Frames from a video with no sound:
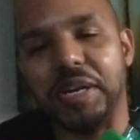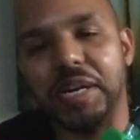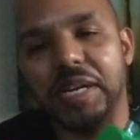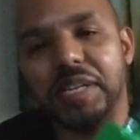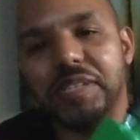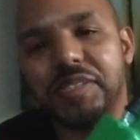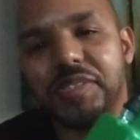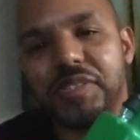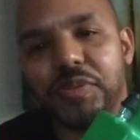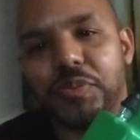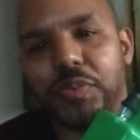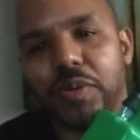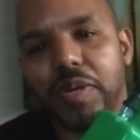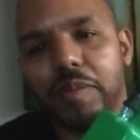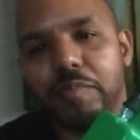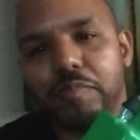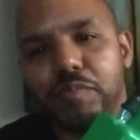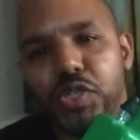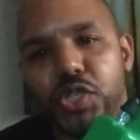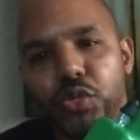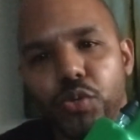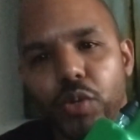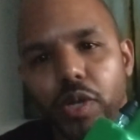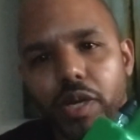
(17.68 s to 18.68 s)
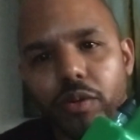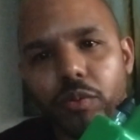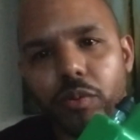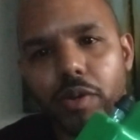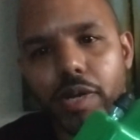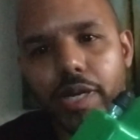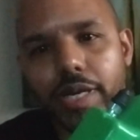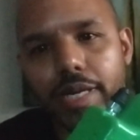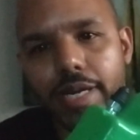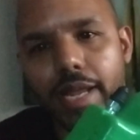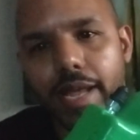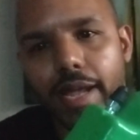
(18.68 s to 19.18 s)
Alright, so what I'm
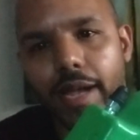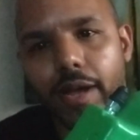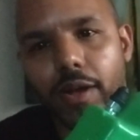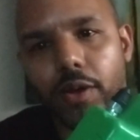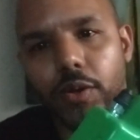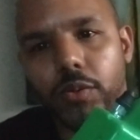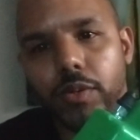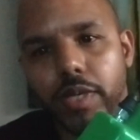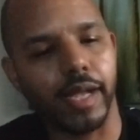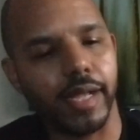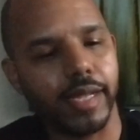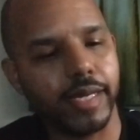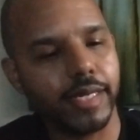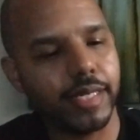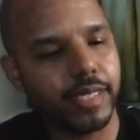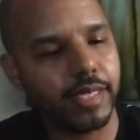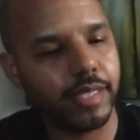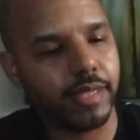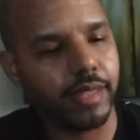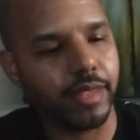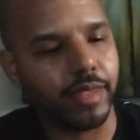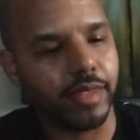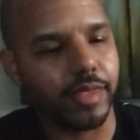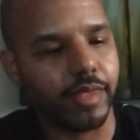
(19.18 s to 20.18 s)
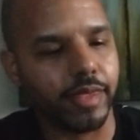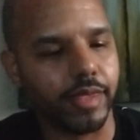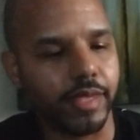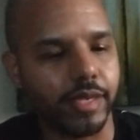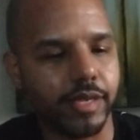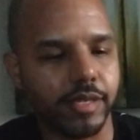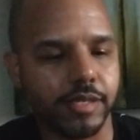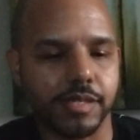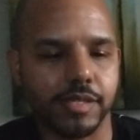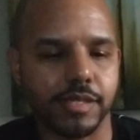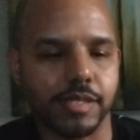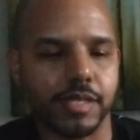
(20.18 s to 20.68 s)
doing right now, I need
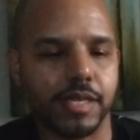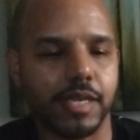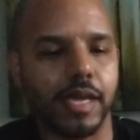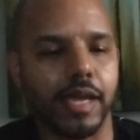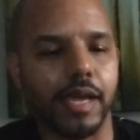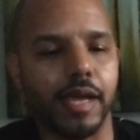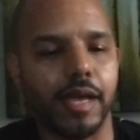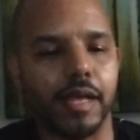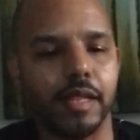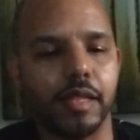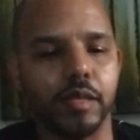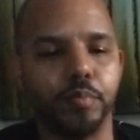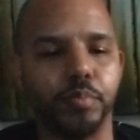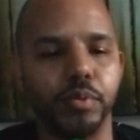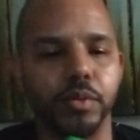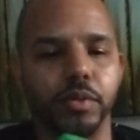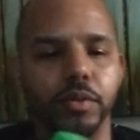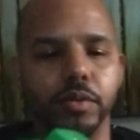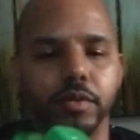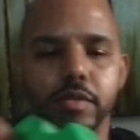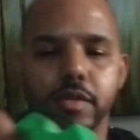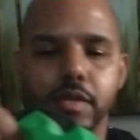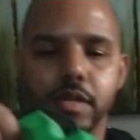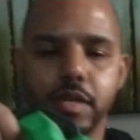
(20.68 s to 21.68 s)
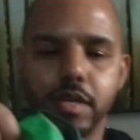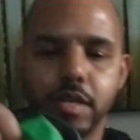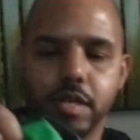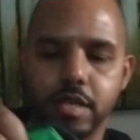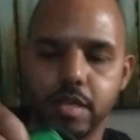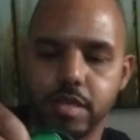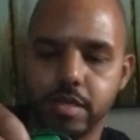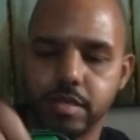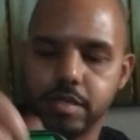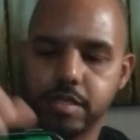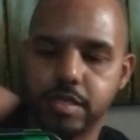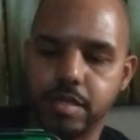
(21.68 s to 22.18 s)
this caliper
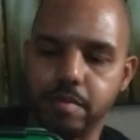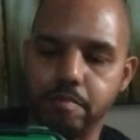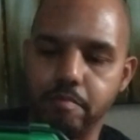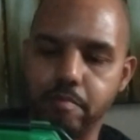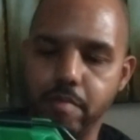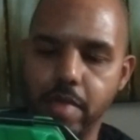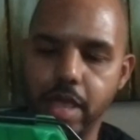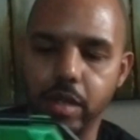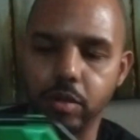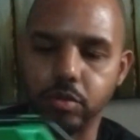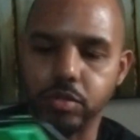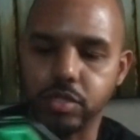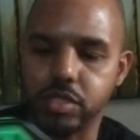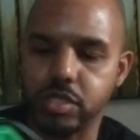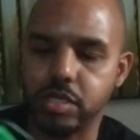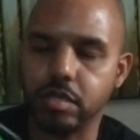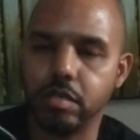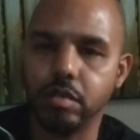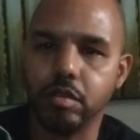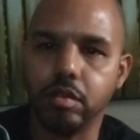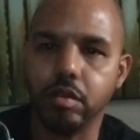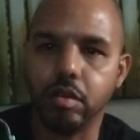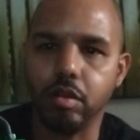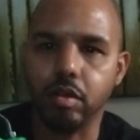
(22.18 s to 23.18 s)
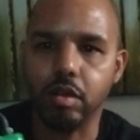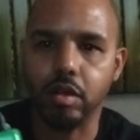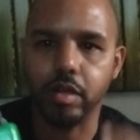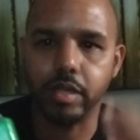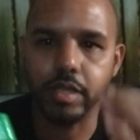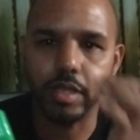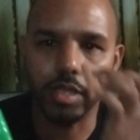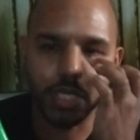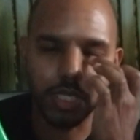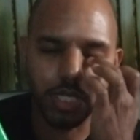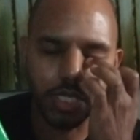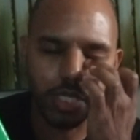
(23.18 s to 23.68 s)
to mount
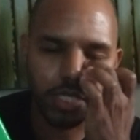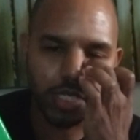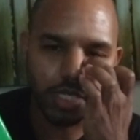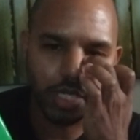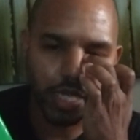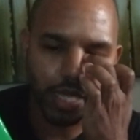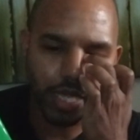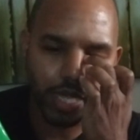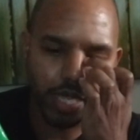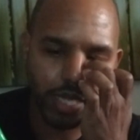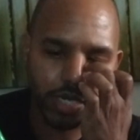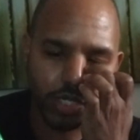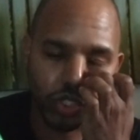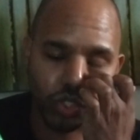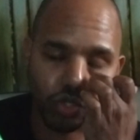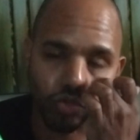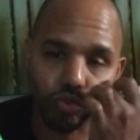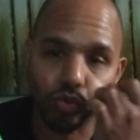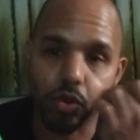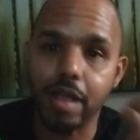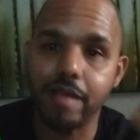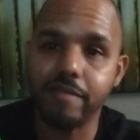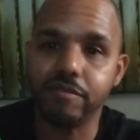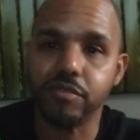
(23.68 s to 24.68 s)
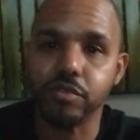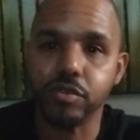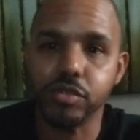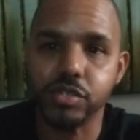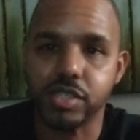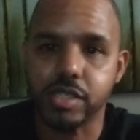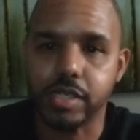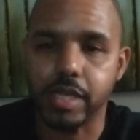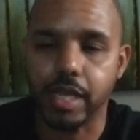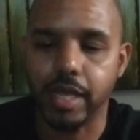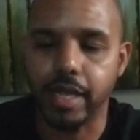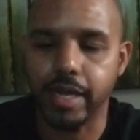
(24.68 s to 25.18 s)
on the
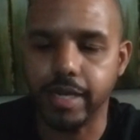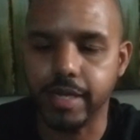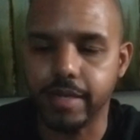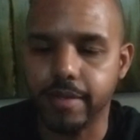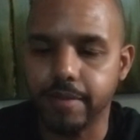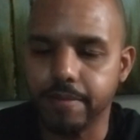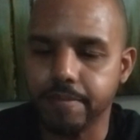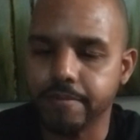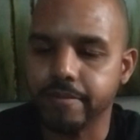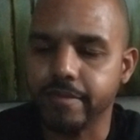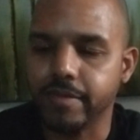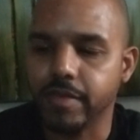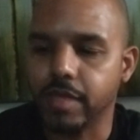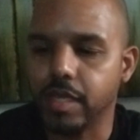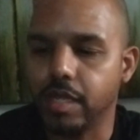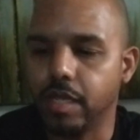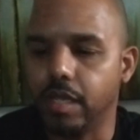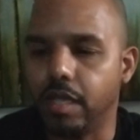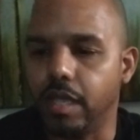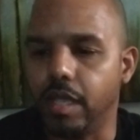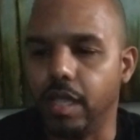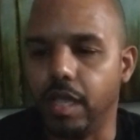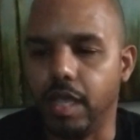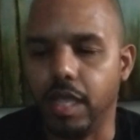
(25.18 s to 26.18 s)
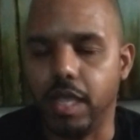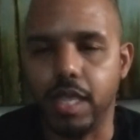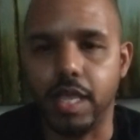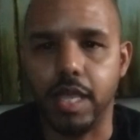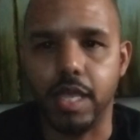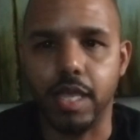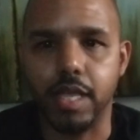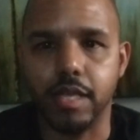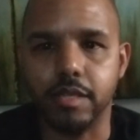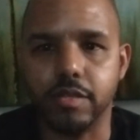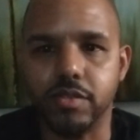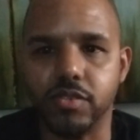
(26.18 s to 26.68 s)
driver's side.
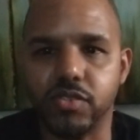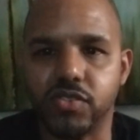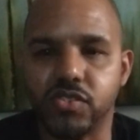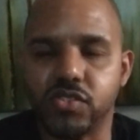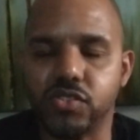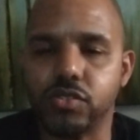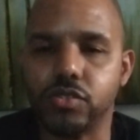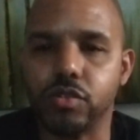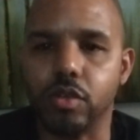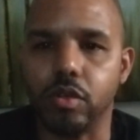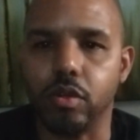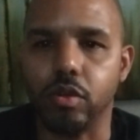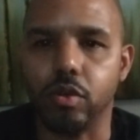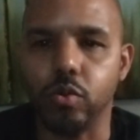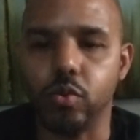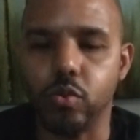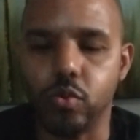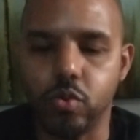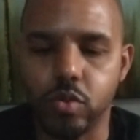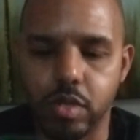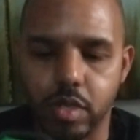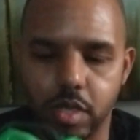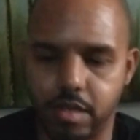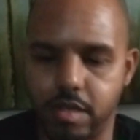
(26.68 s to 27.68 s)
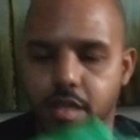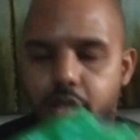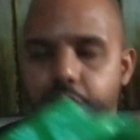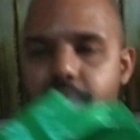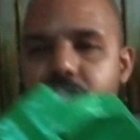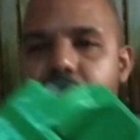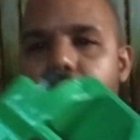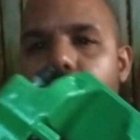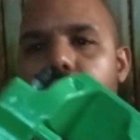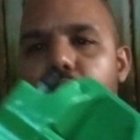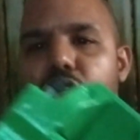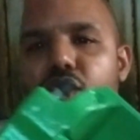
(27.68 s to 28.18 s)
And so,
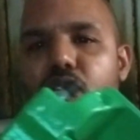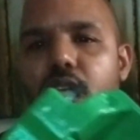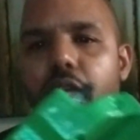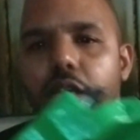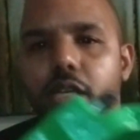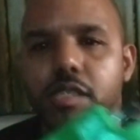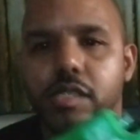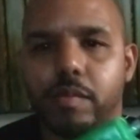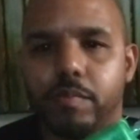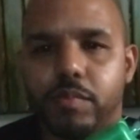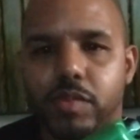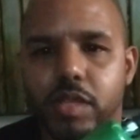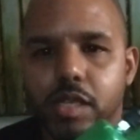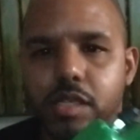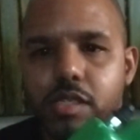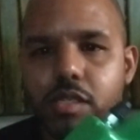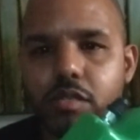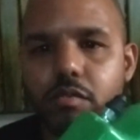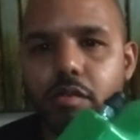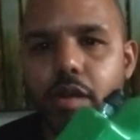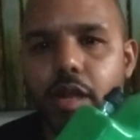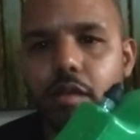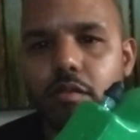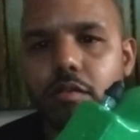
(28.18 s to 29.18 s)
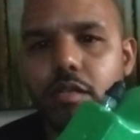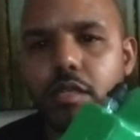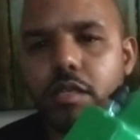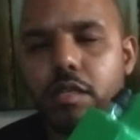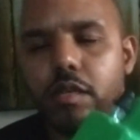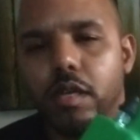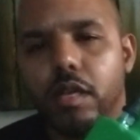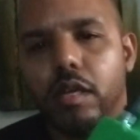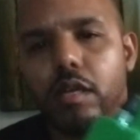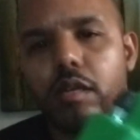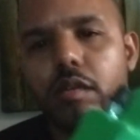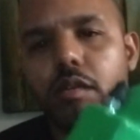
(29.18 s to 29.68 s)
I've got to change some things around.
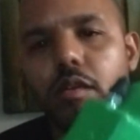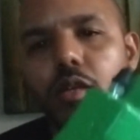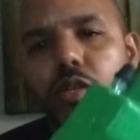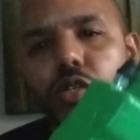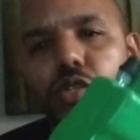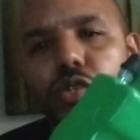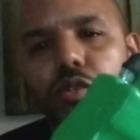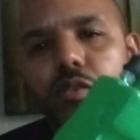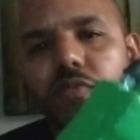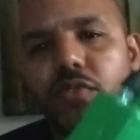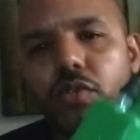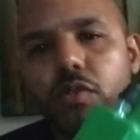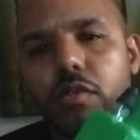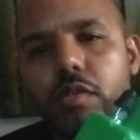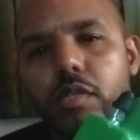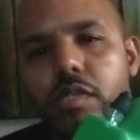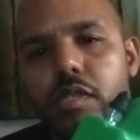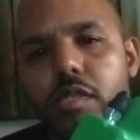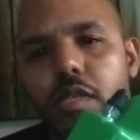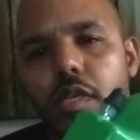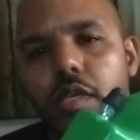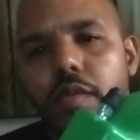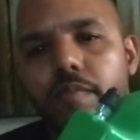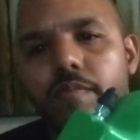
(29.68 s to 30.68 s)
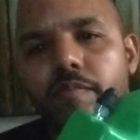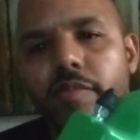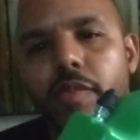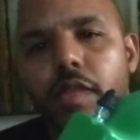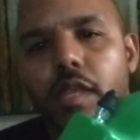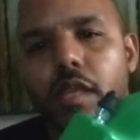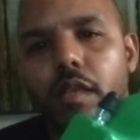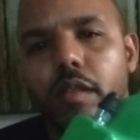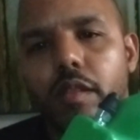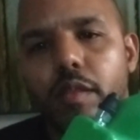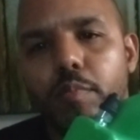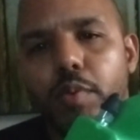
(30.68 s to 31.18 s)
Not sure if you can see,
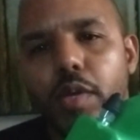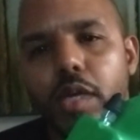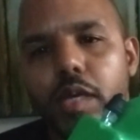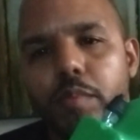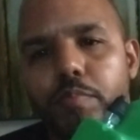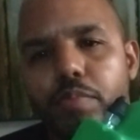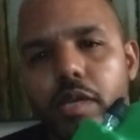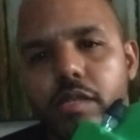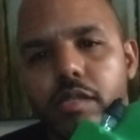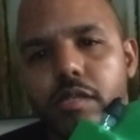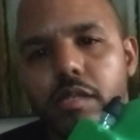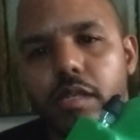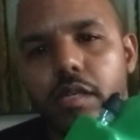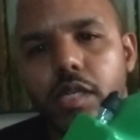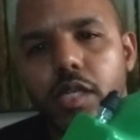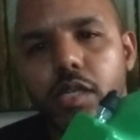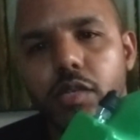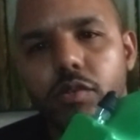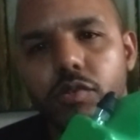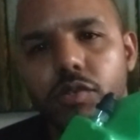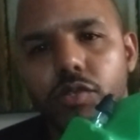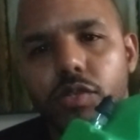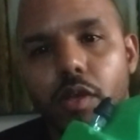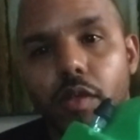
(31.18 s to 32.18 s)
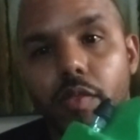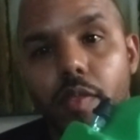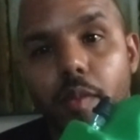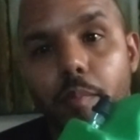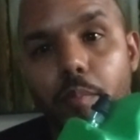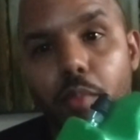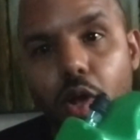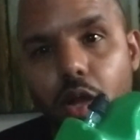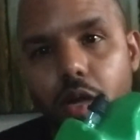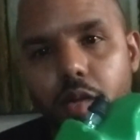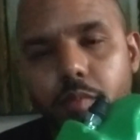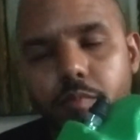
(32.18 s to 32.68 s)
the big piston here is on
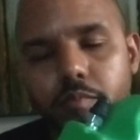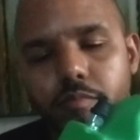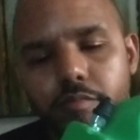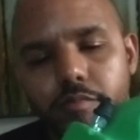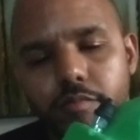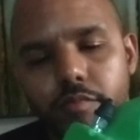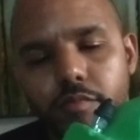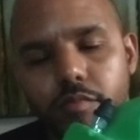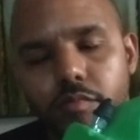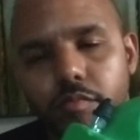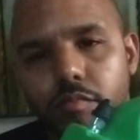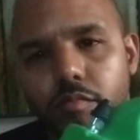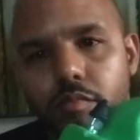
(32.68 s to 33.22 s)
the bottom,